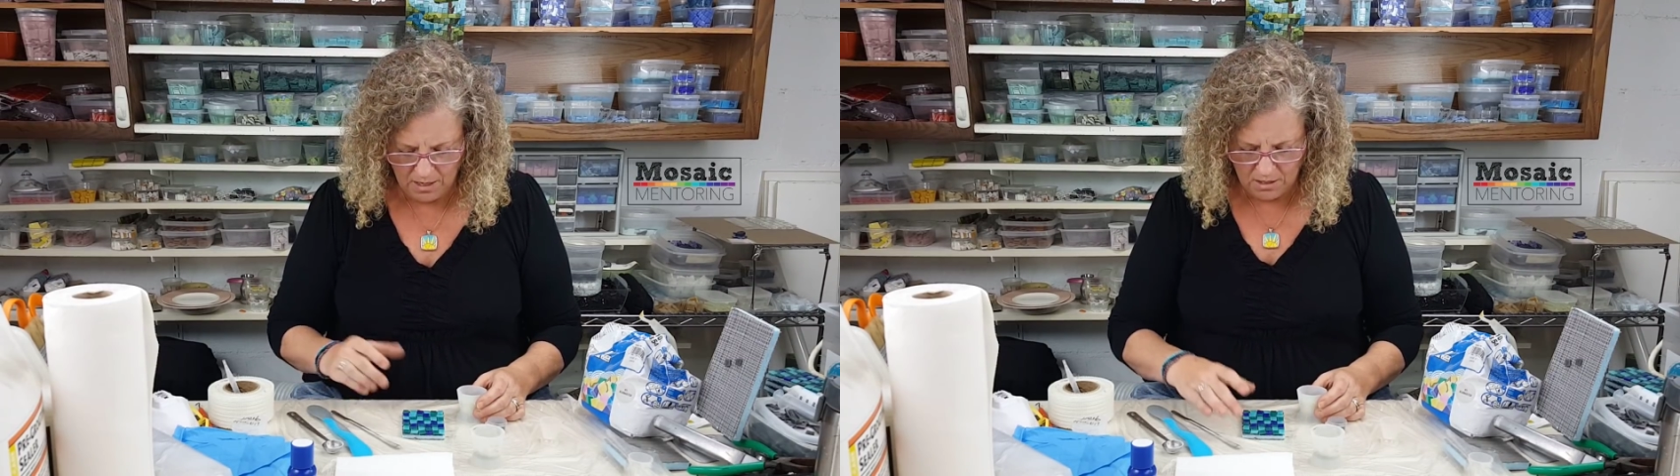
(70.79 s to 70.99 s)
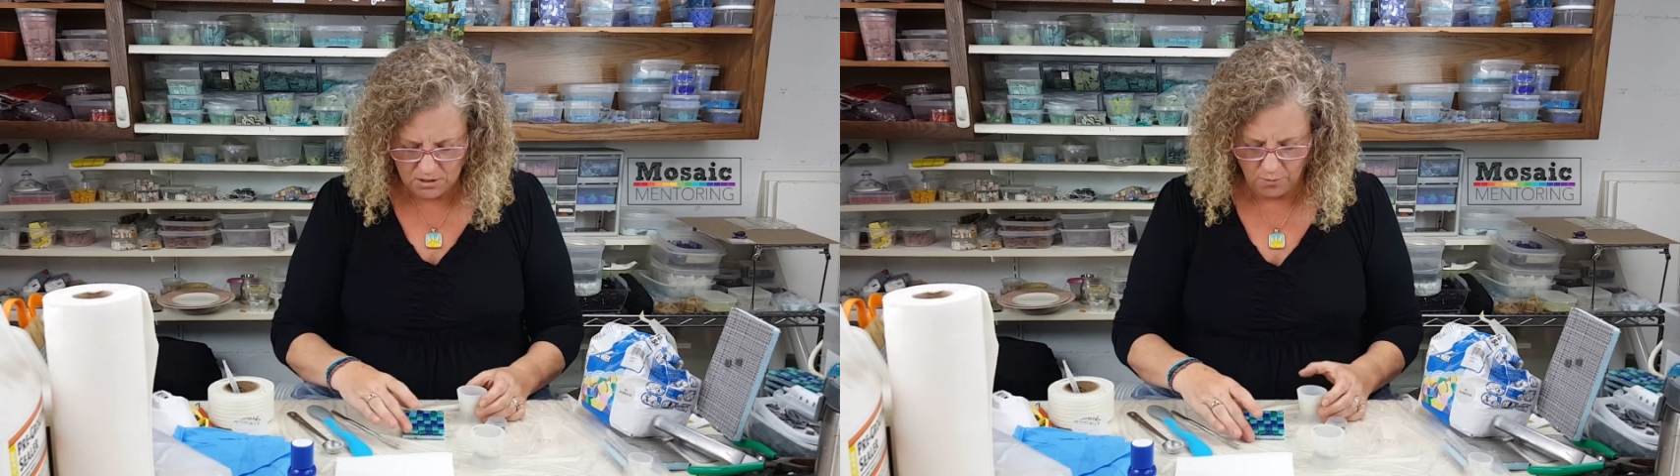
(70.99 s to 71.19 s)

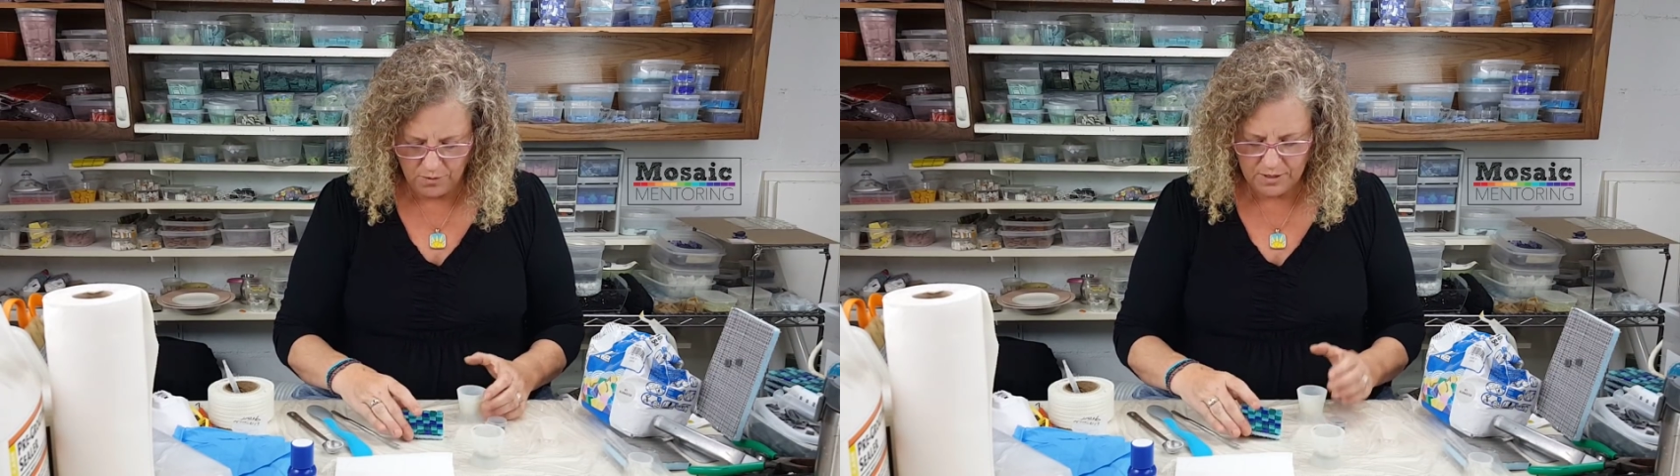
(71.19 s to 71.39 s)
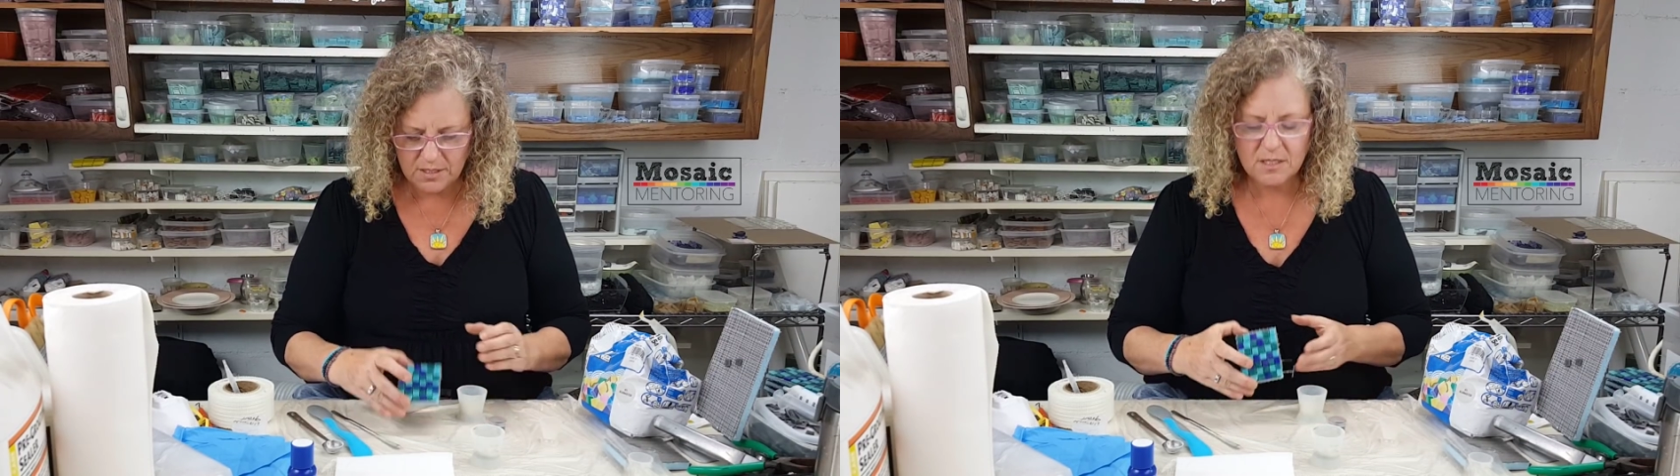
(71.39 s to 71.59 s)
So
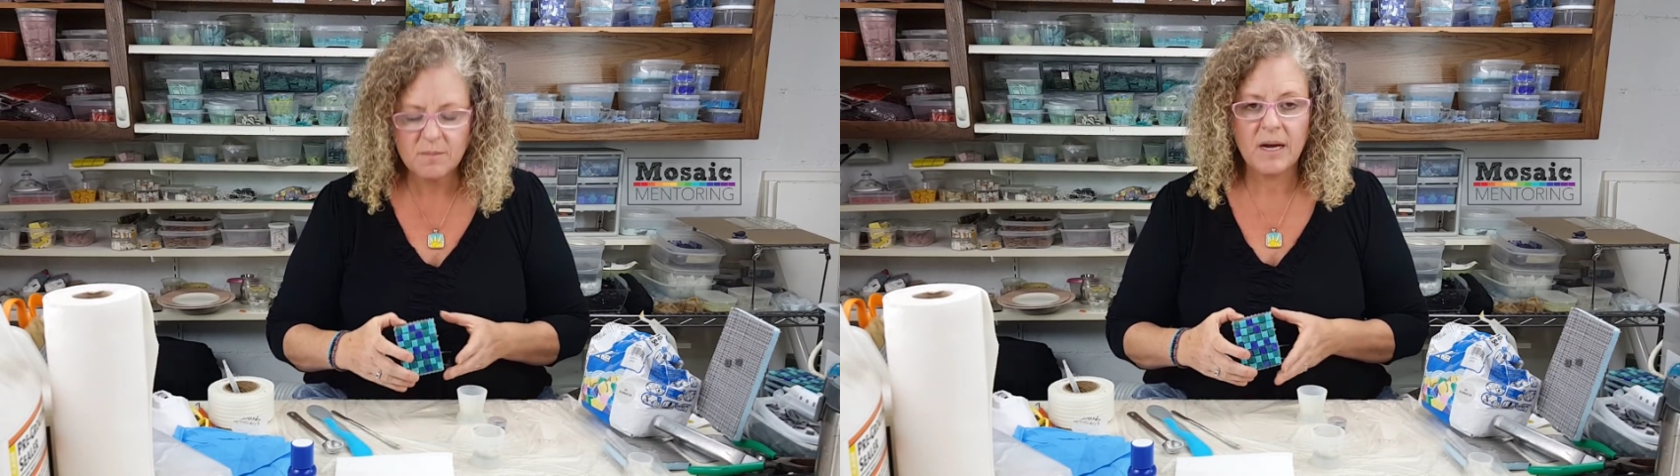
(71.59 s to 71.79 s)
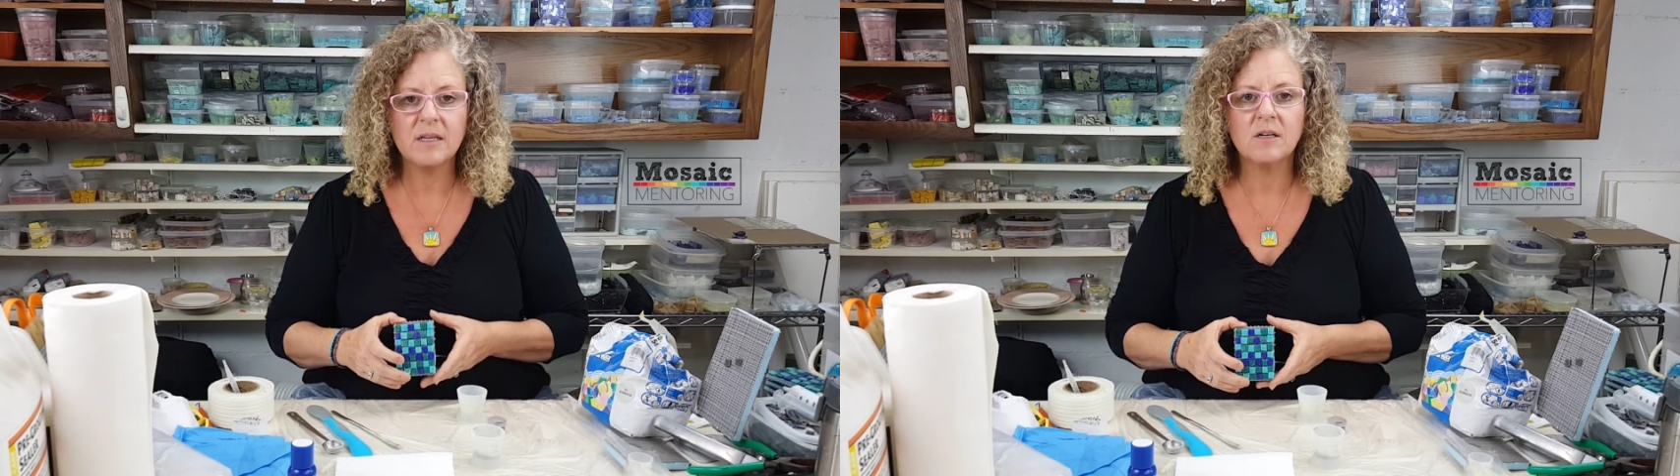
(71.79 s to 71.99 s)
this is
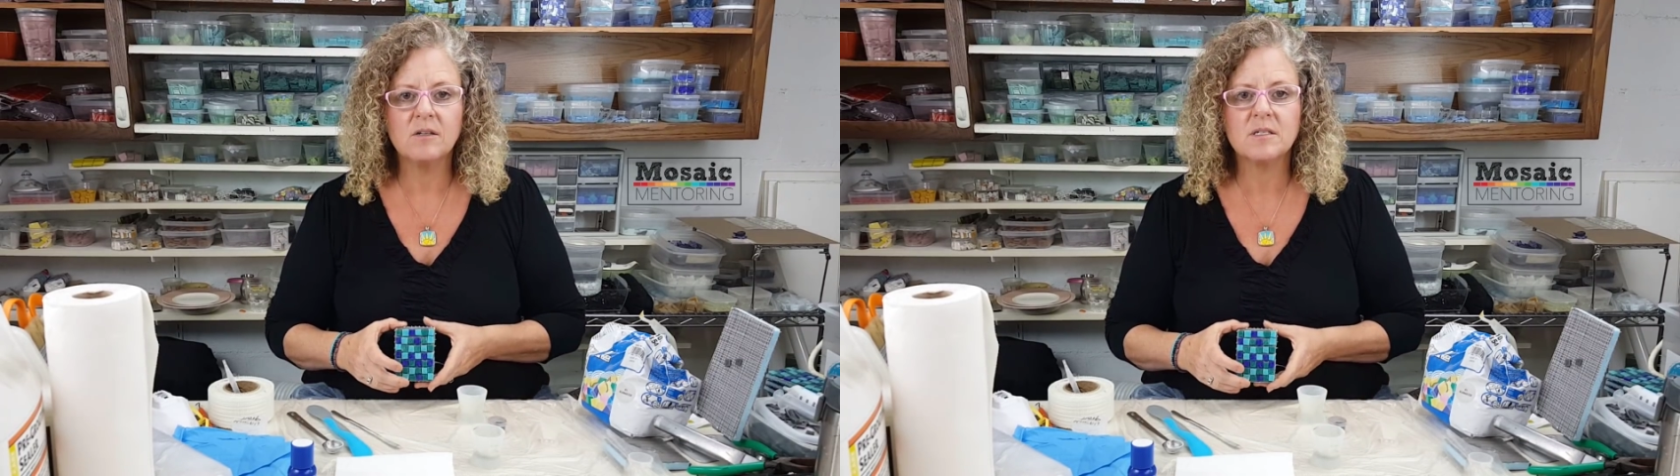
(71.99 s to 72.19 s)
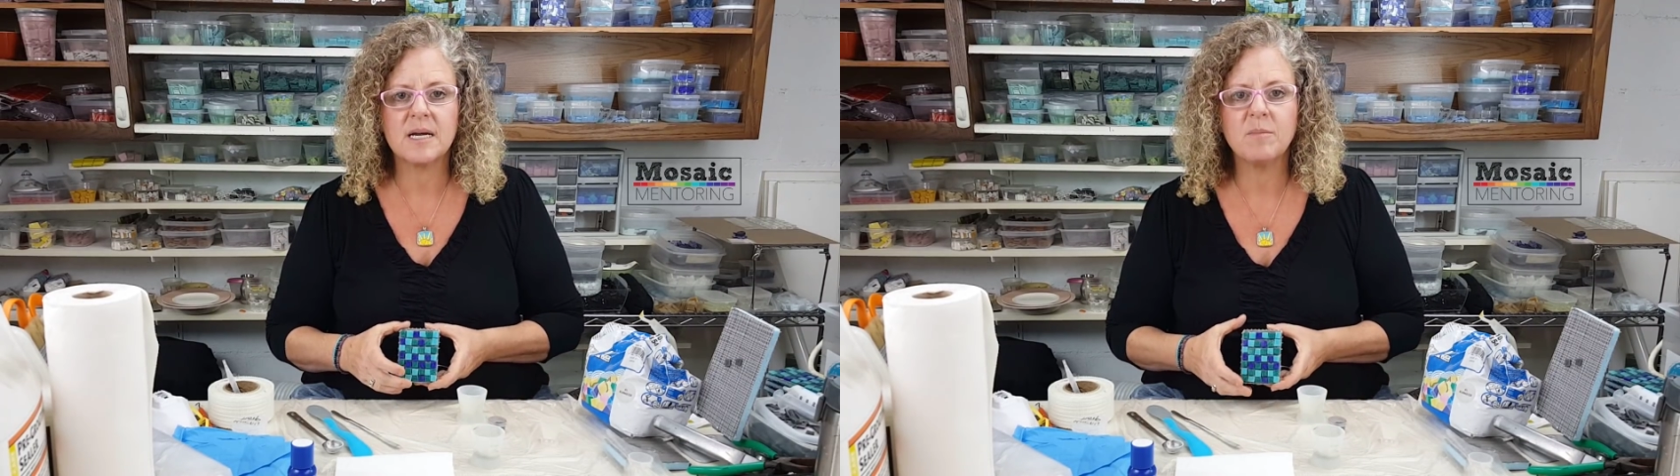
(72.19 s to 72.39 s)
my little
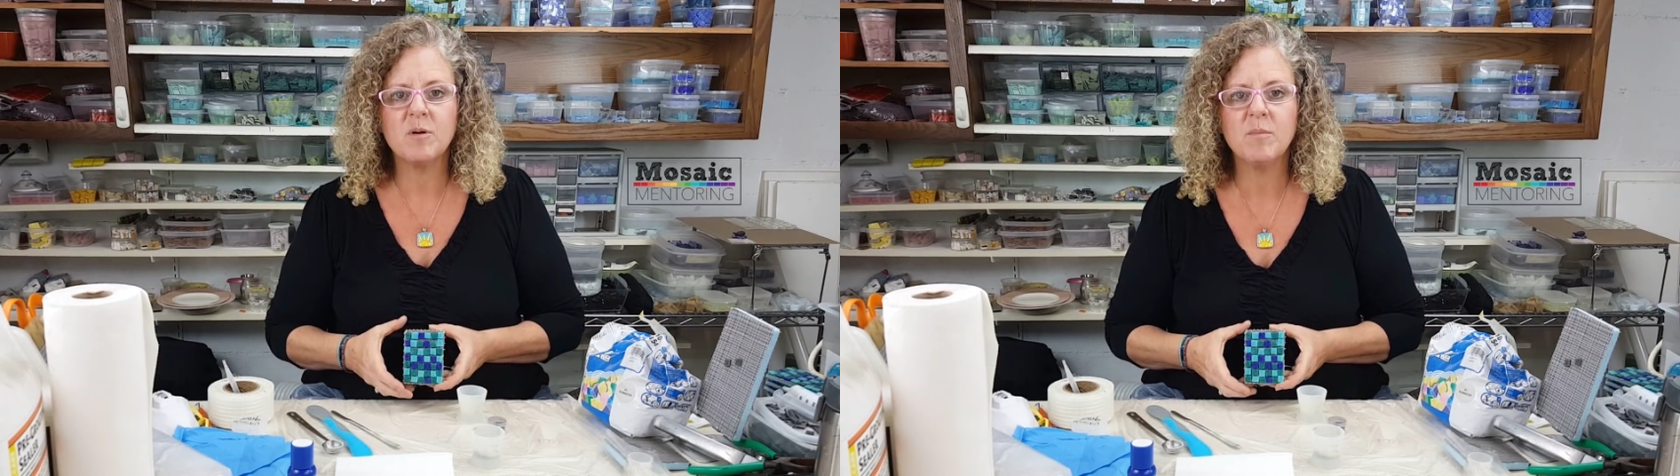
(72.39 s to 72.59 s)
sample